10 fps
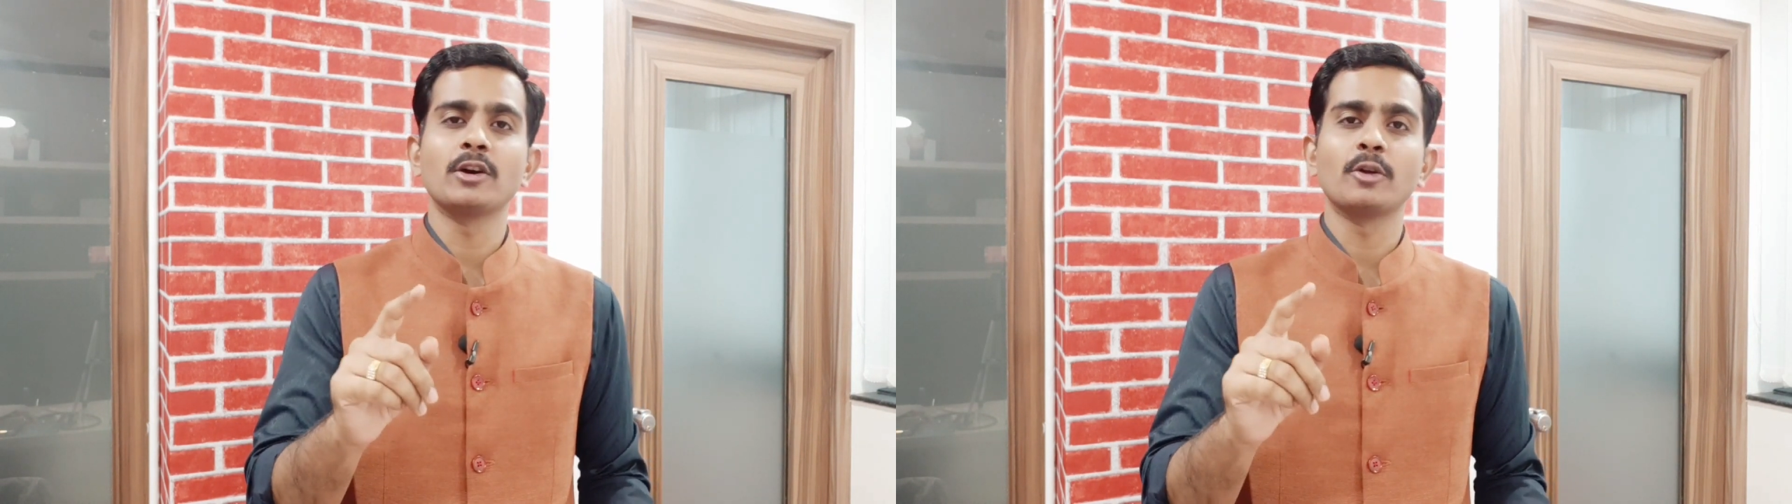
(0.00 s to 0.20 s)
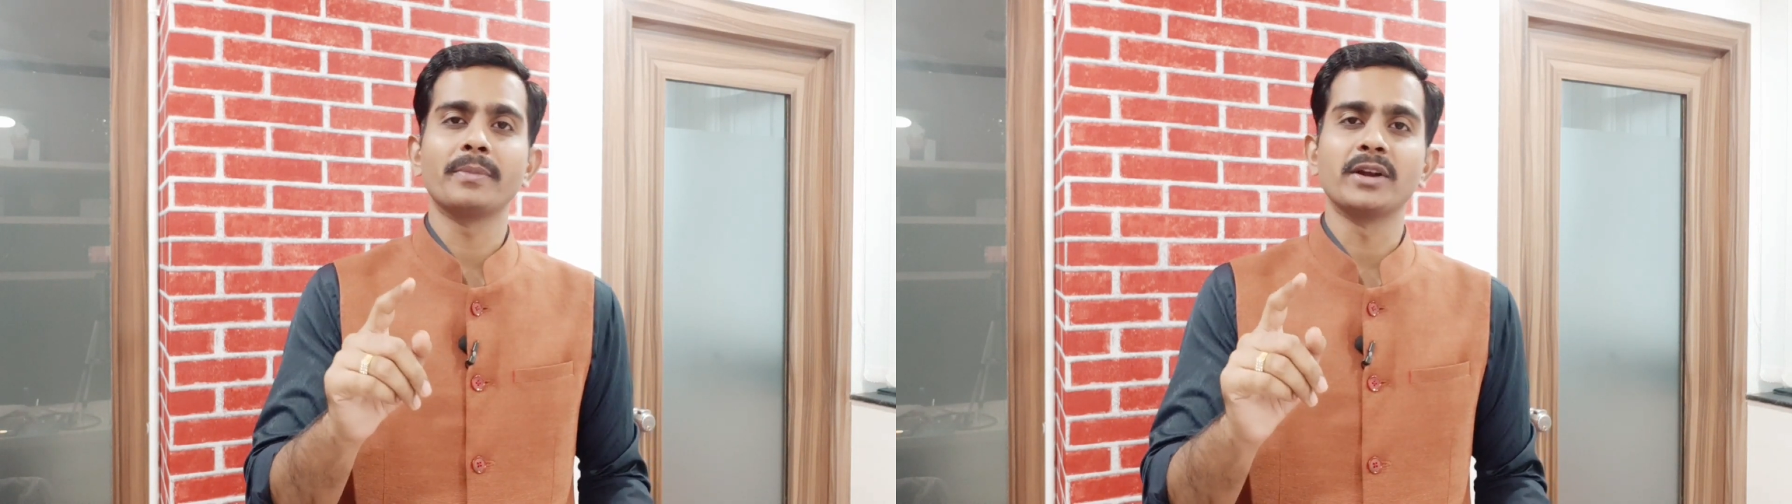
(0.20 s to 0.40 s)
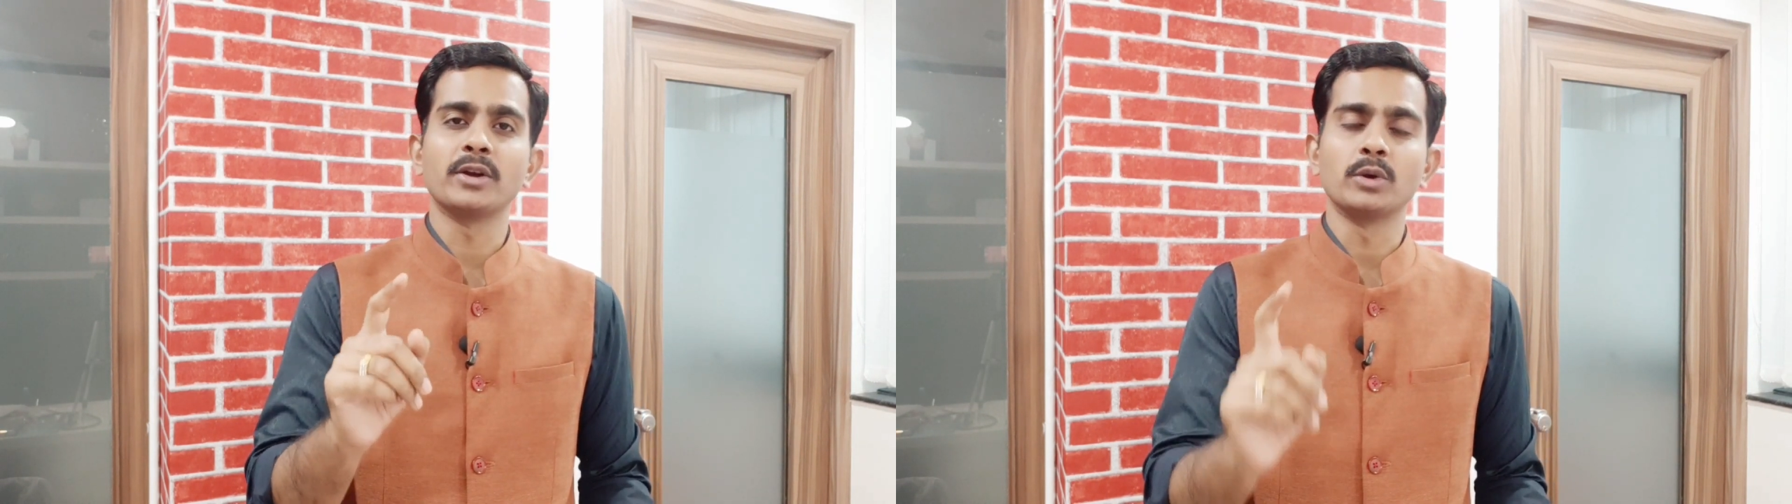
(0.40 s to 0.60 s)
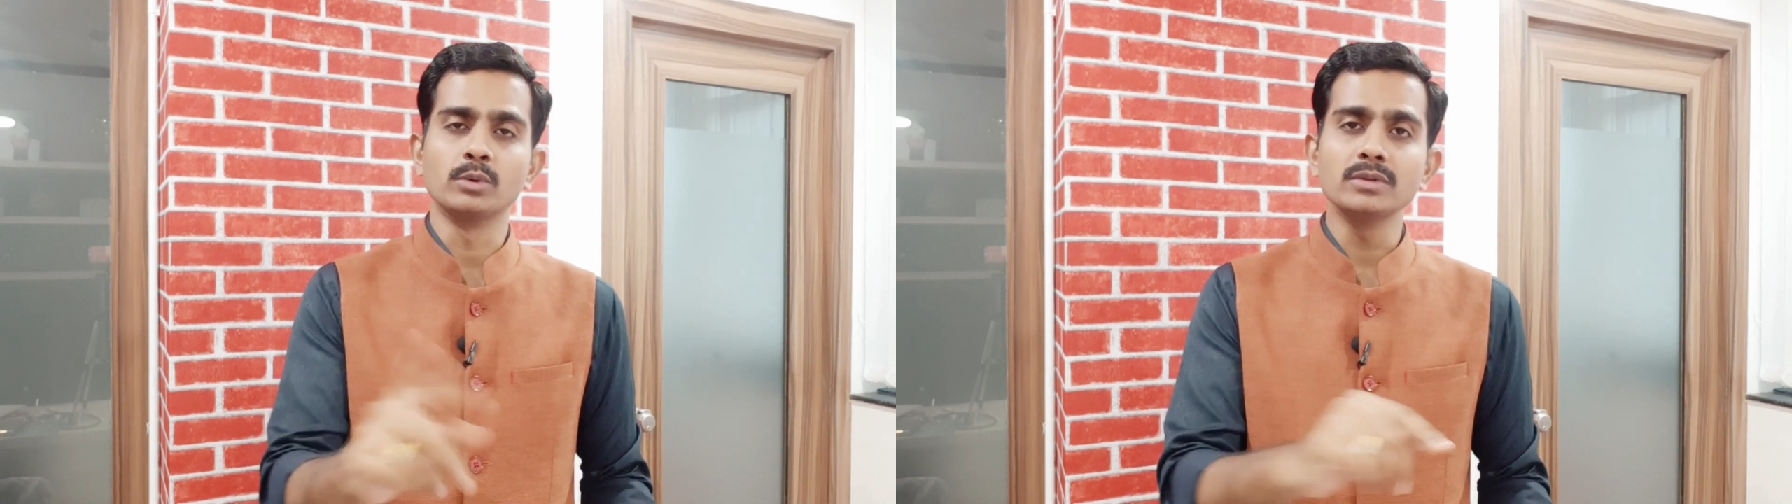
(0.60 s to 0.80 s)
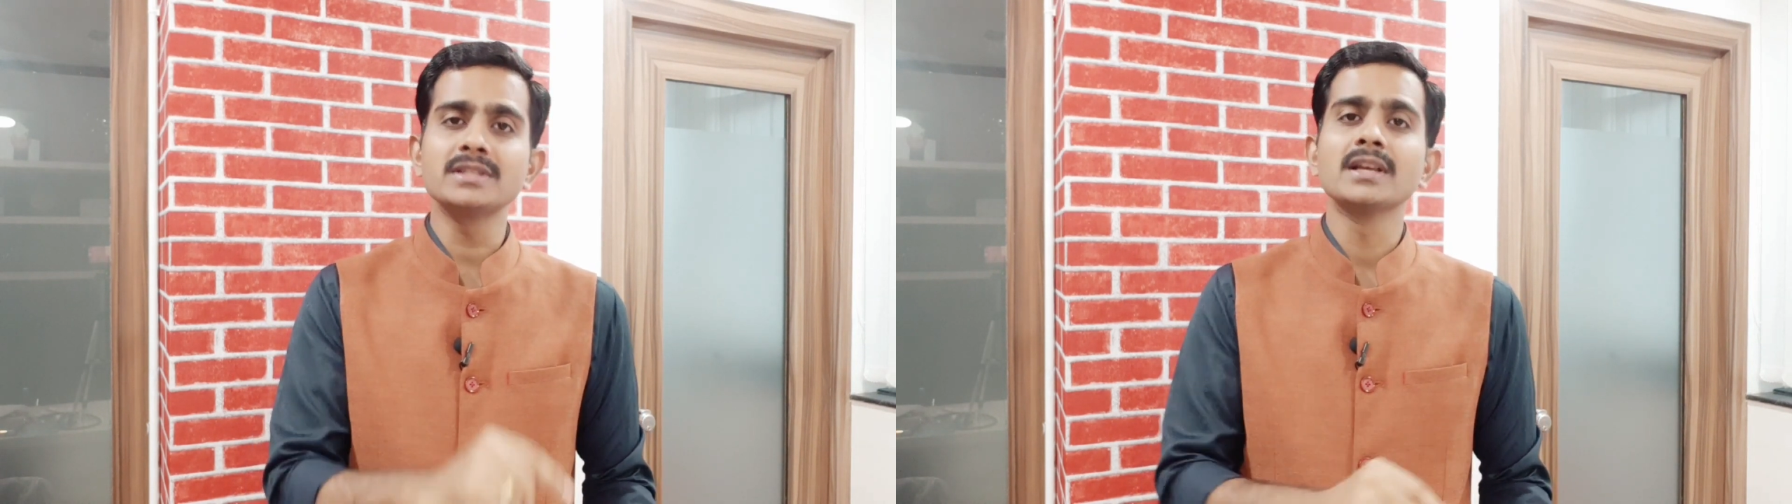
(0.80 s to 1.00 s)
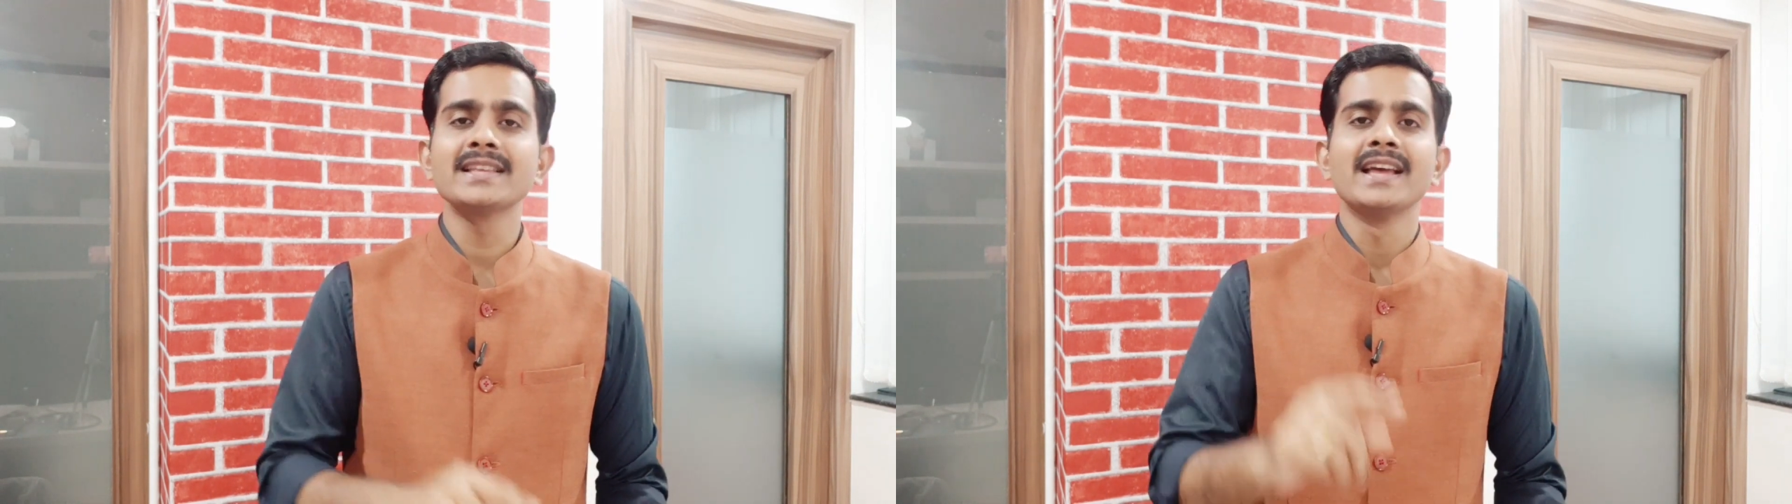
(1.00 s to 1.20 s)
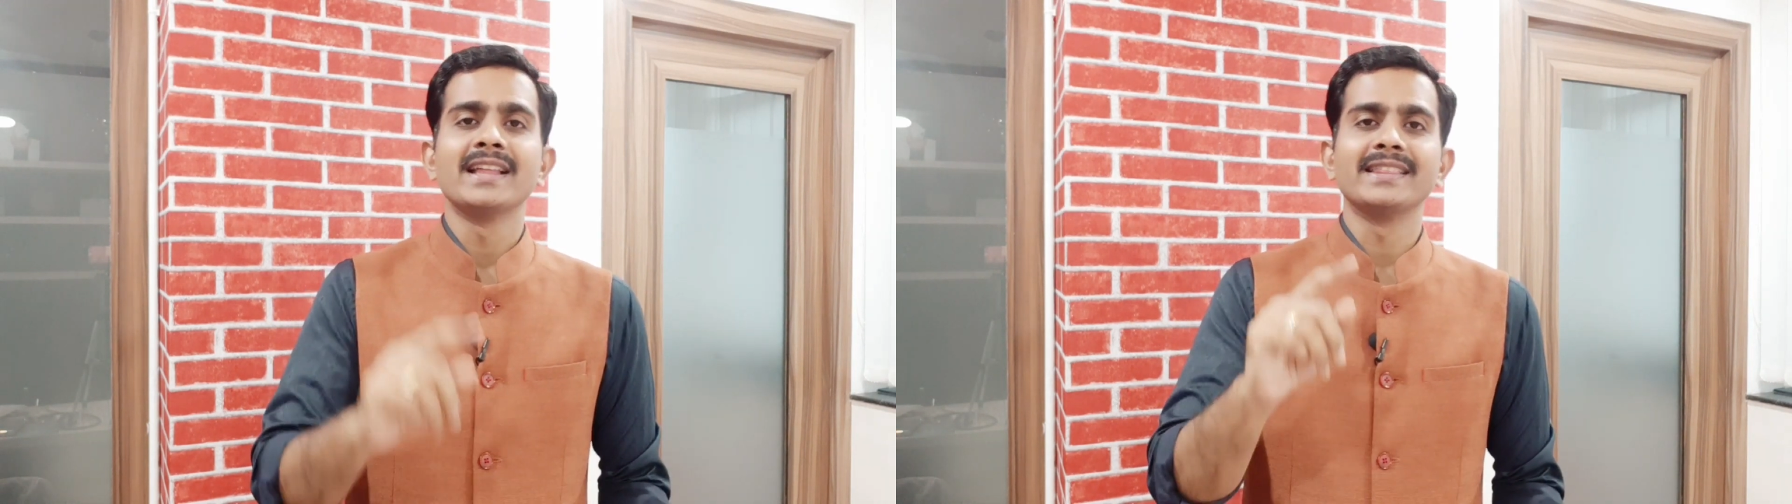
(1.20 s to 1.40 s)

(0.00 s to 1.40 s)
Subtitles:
government rules,